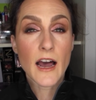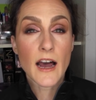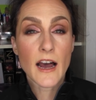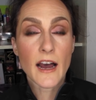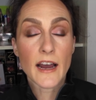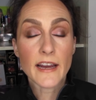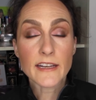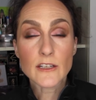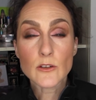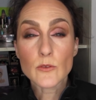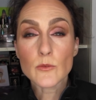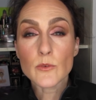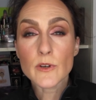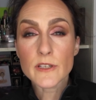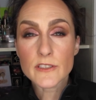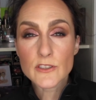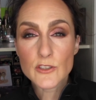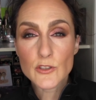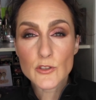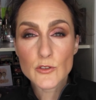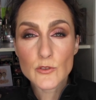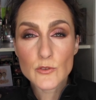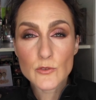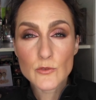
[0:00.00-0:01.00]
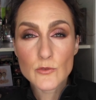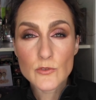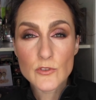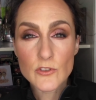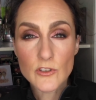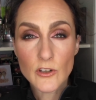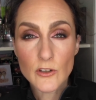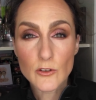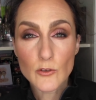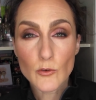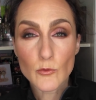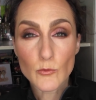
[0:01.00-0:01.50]
I don't want to
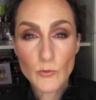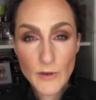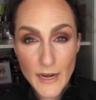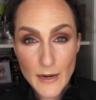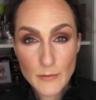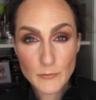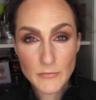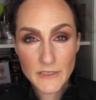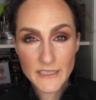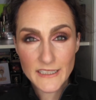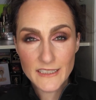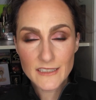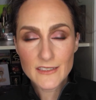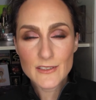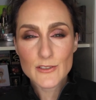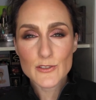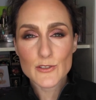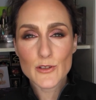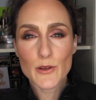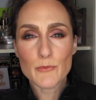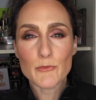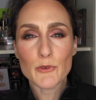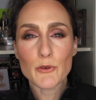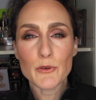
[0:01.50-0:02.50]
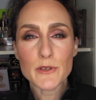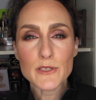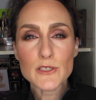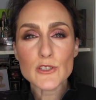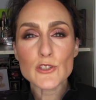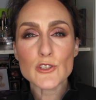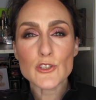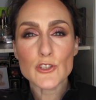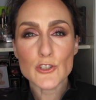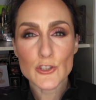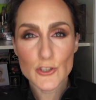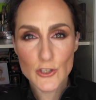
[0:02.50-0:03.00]
start rambling, so I'm going to
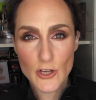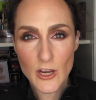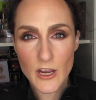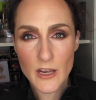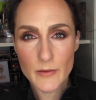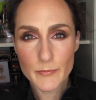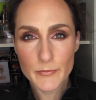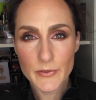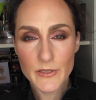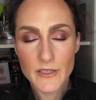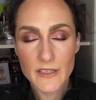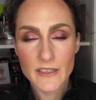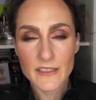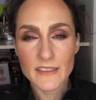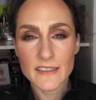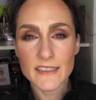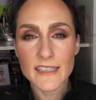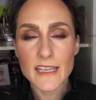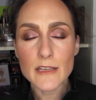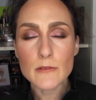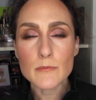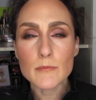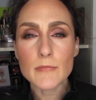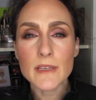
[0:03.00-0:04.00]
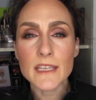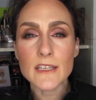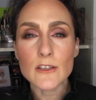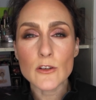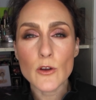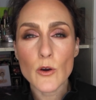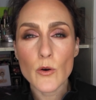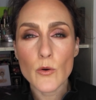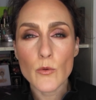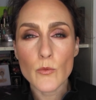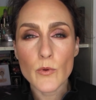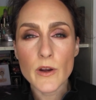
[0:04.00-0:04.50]
stop. Let me
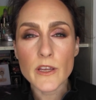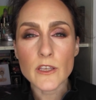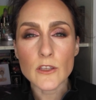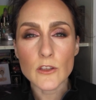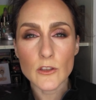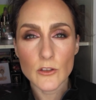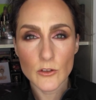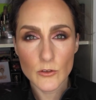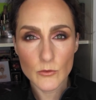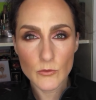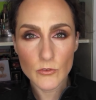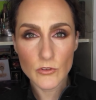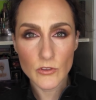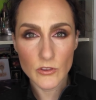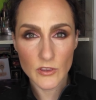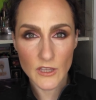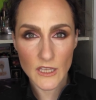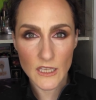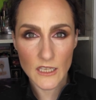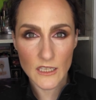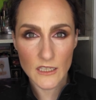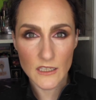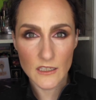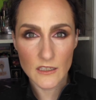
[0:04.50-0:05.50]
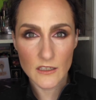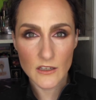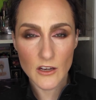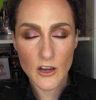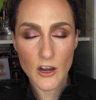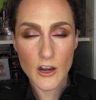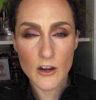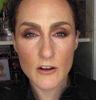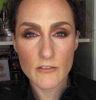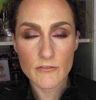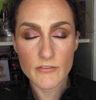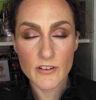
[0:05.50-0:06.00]
know what you think
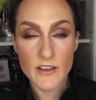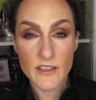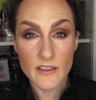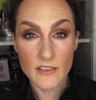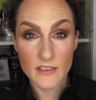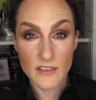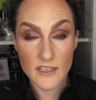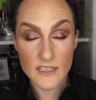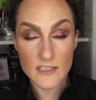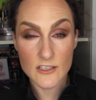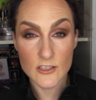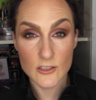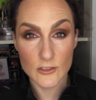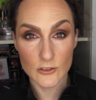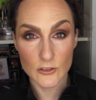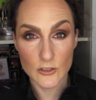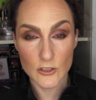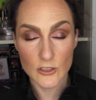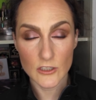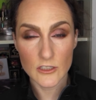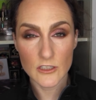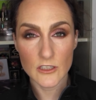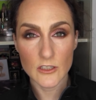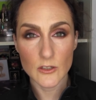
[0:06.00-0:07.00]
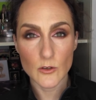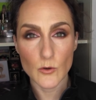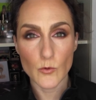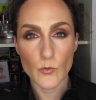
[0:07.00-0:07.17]
of this look